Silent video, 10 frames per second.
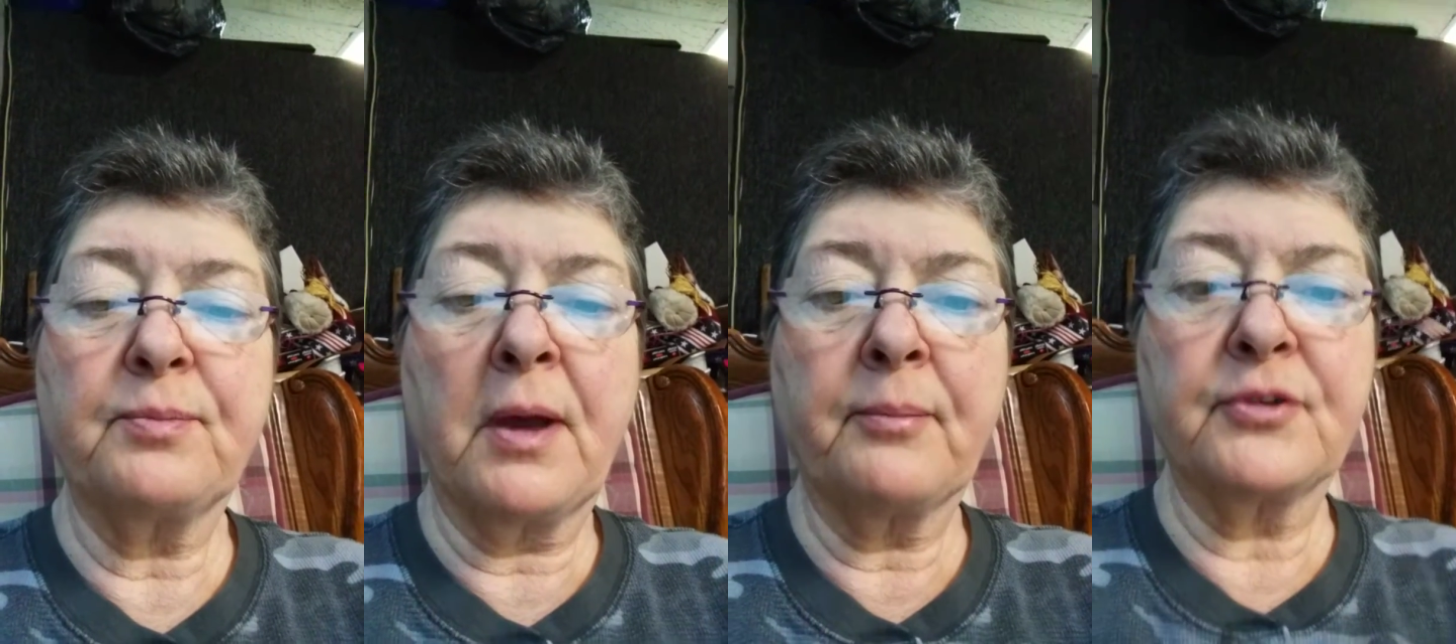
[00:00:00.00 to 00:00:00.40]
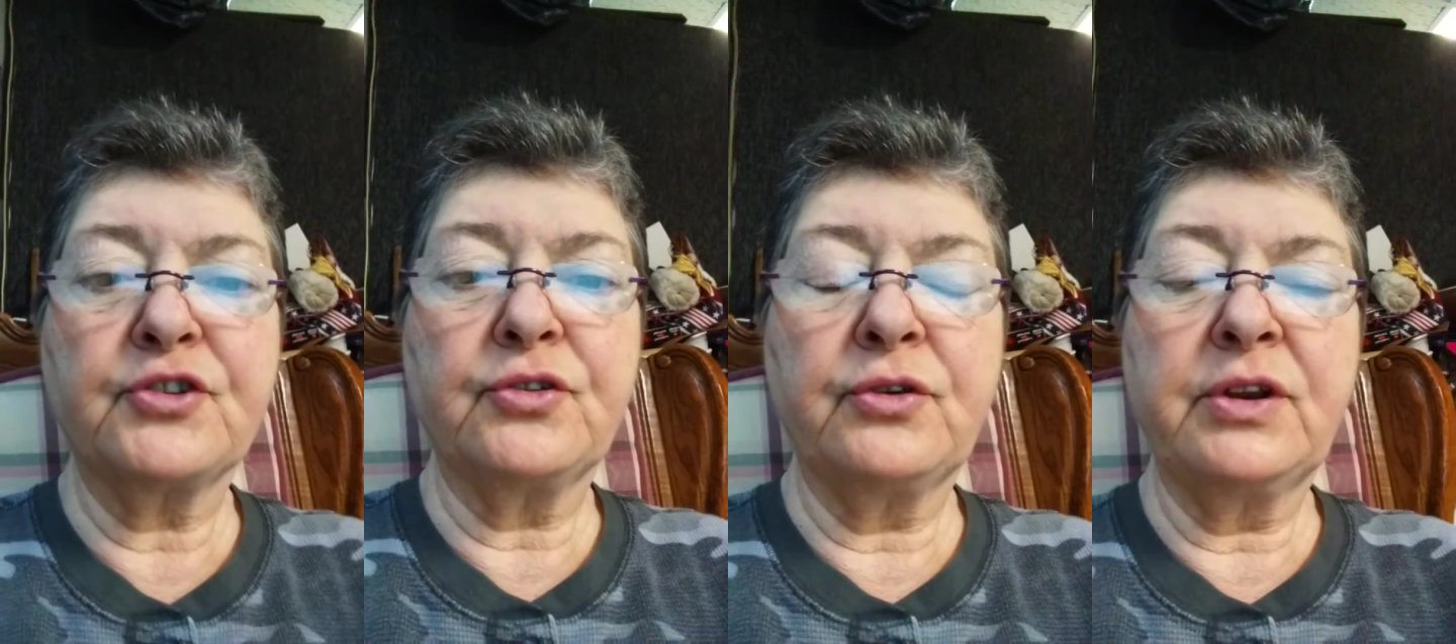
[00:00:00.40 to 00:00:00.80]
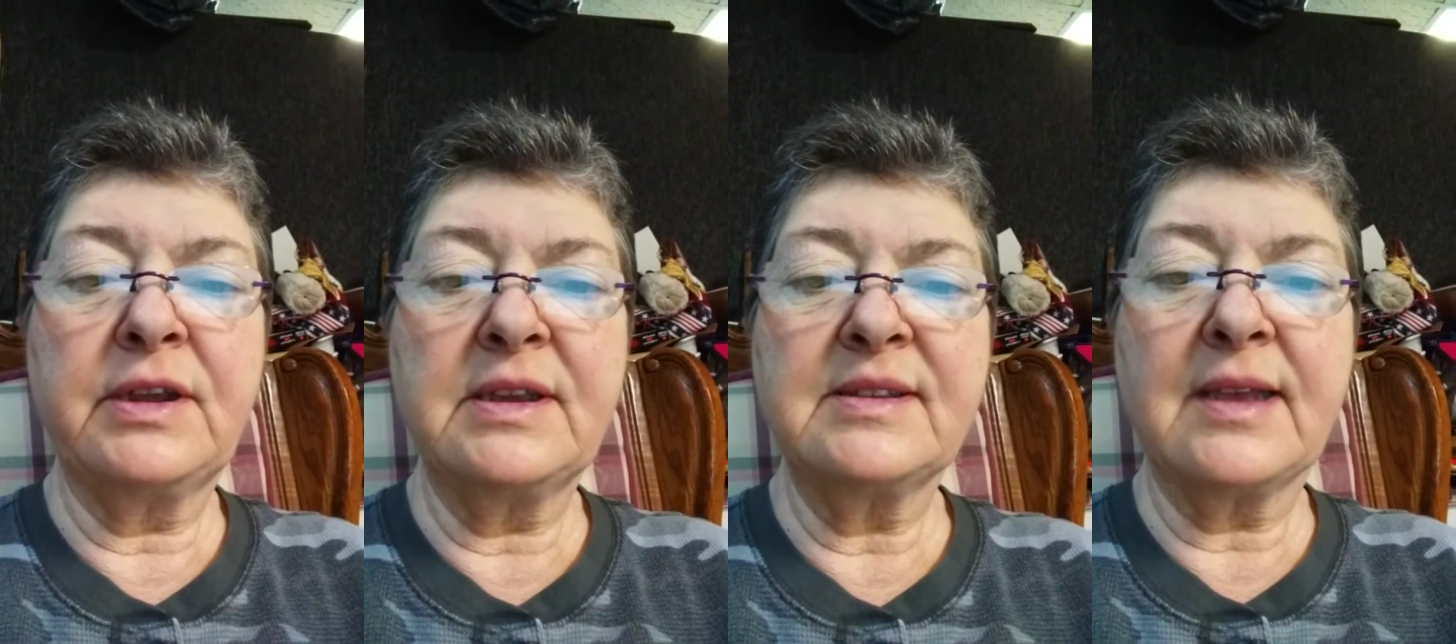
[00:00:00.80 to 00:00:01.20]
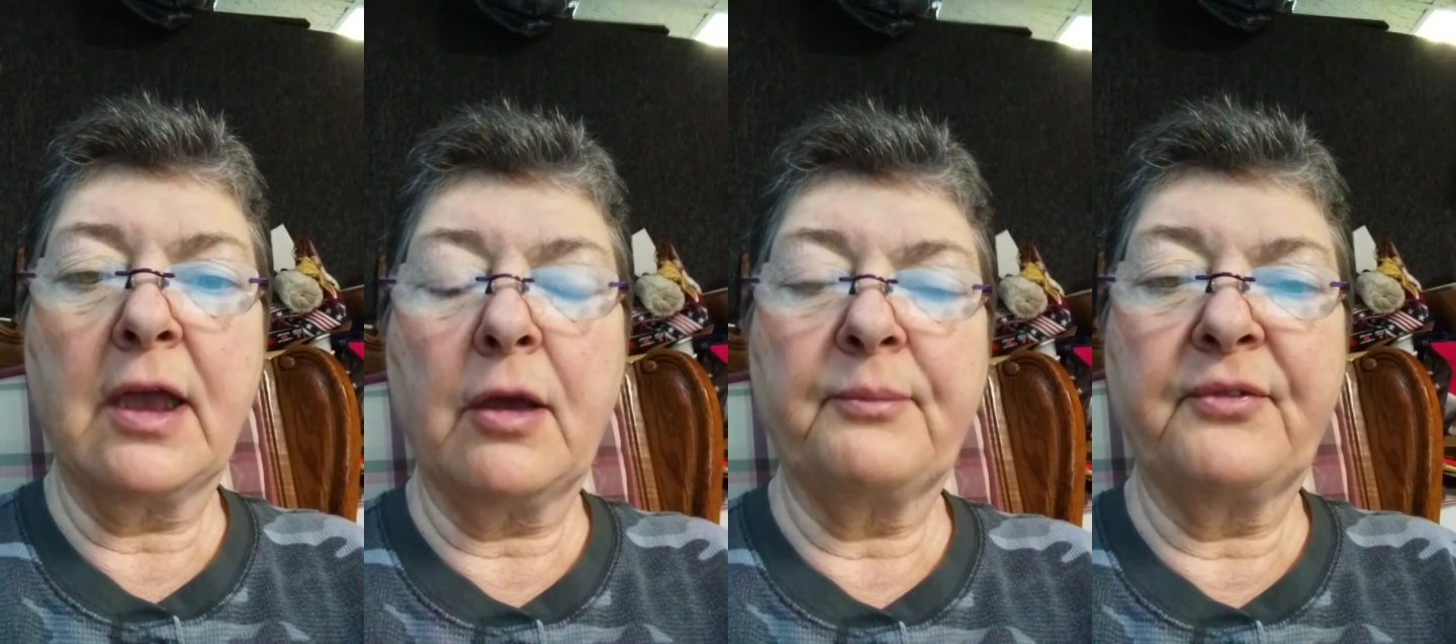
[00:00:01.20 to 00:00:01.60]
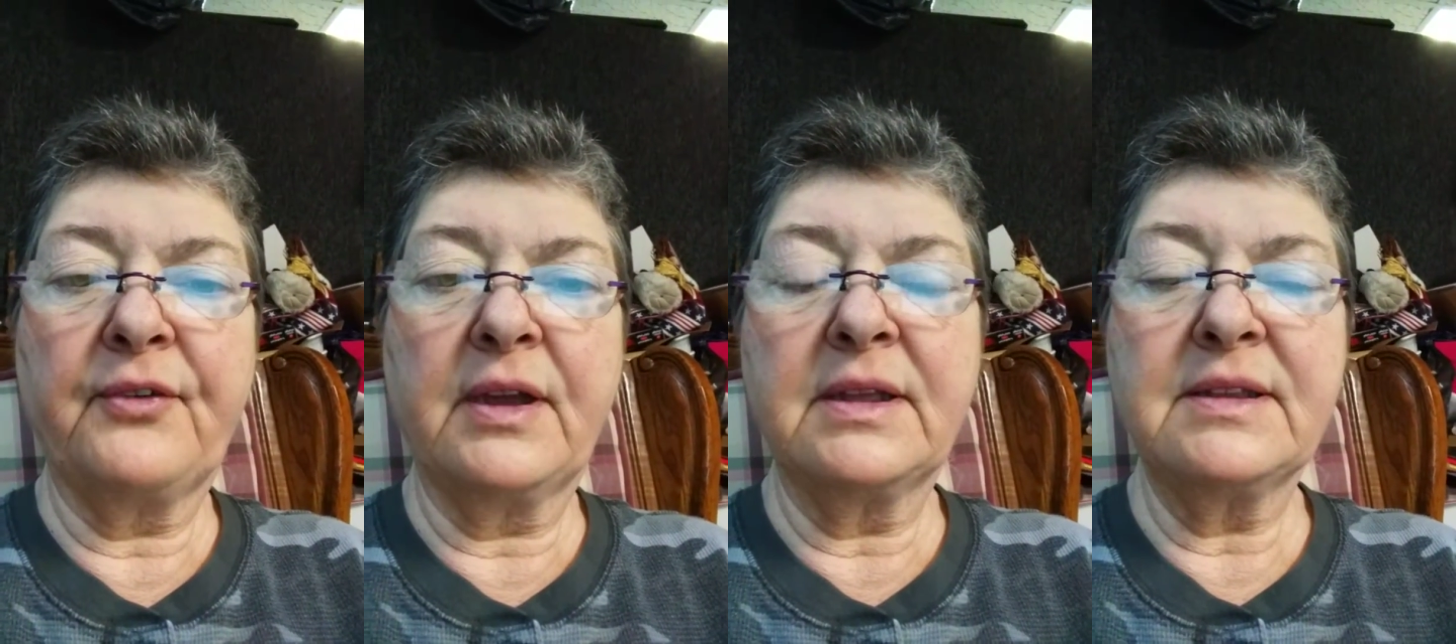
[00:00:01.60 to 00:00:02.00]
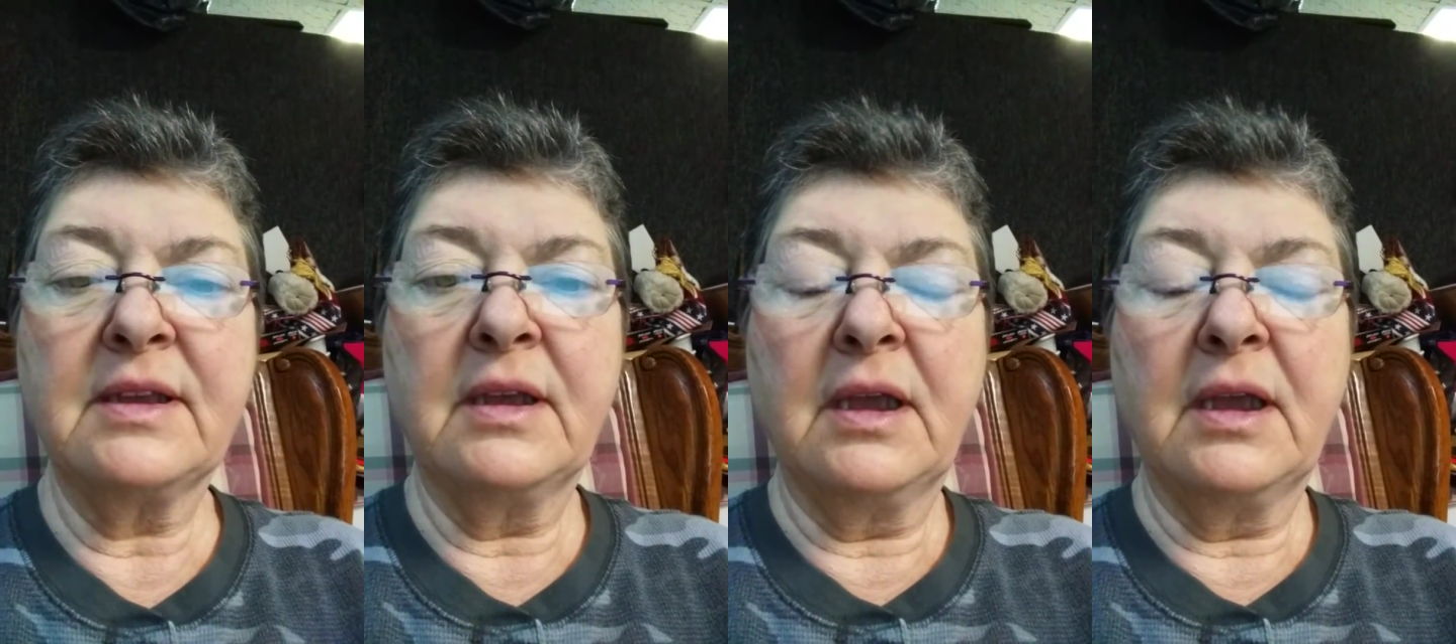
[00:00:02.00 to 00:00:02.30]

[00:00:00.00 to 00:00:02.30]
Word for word: opportunities to help fund